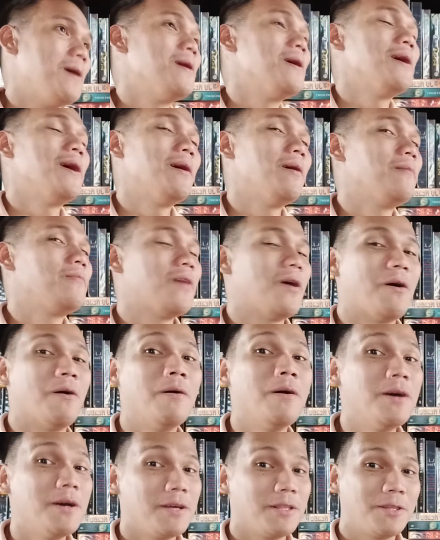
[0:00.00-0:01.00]
um, no
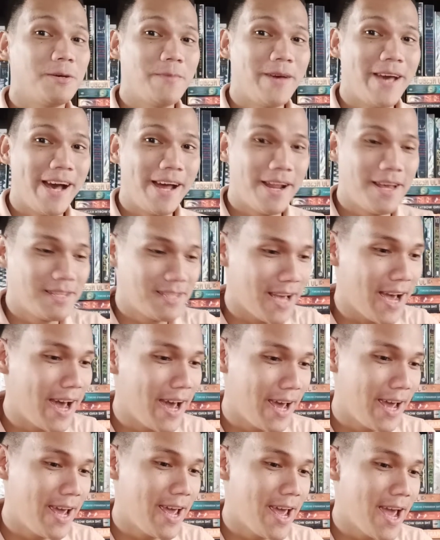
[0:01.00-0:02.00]
to be honest
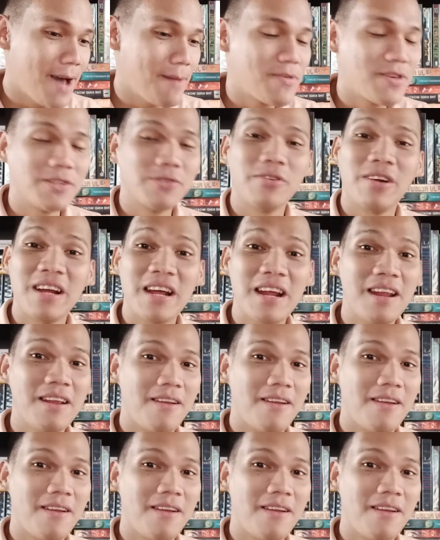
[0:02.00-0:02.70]
I am just really